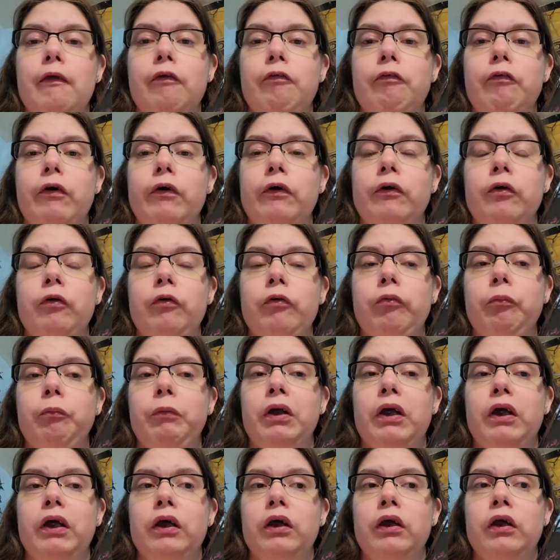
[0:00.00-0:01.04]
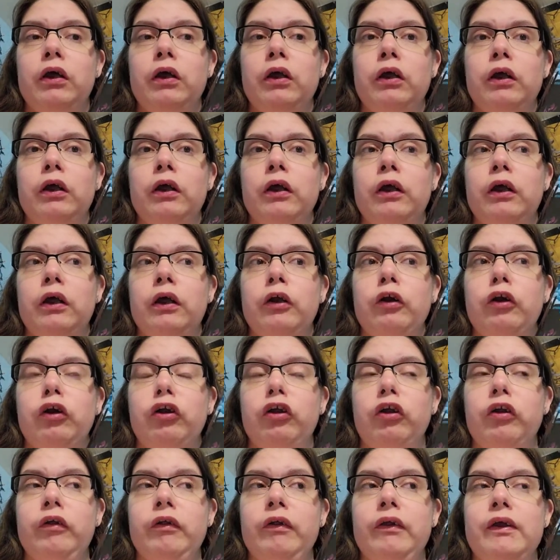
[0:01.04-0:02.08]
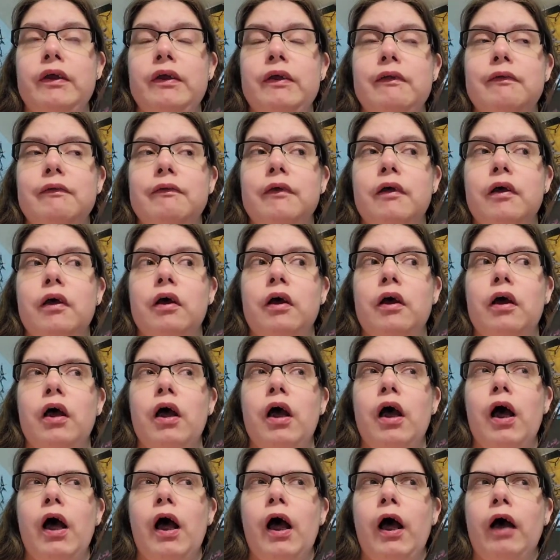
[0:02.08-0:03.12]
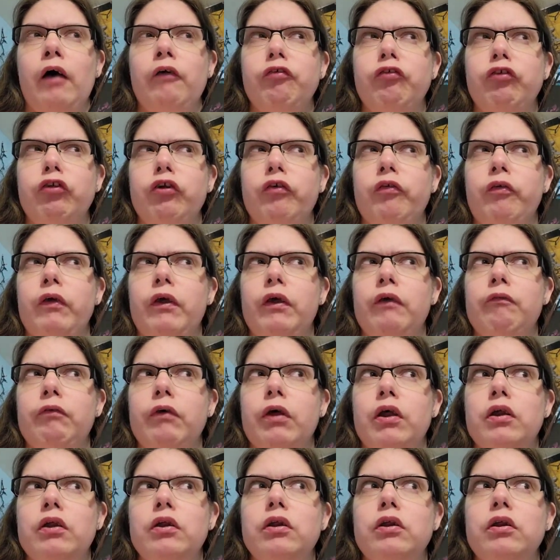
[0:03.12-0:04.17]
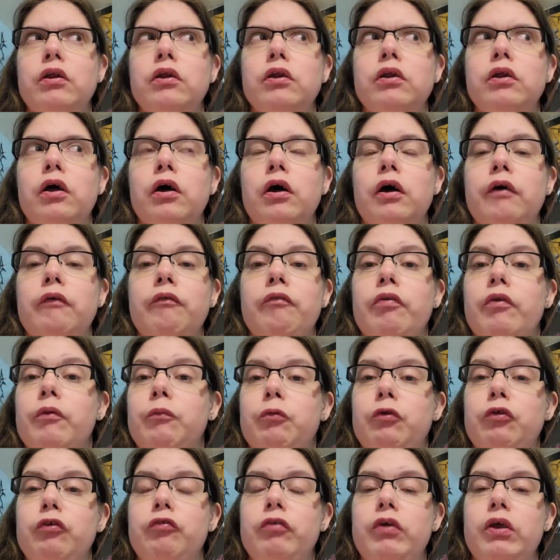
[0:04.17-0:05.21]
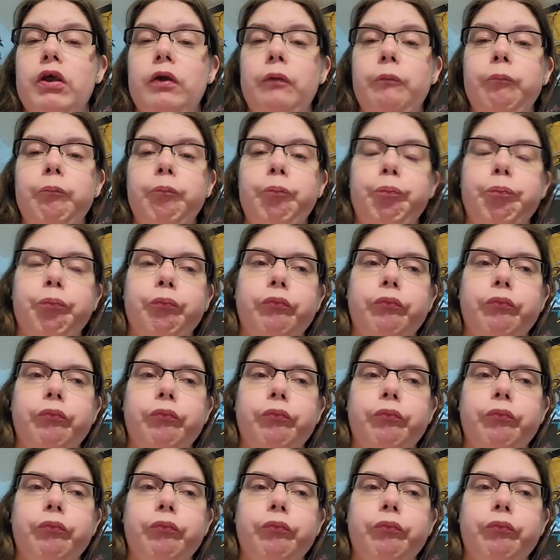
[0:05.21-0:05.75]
This follows Meg and Hercules after the event of the movie.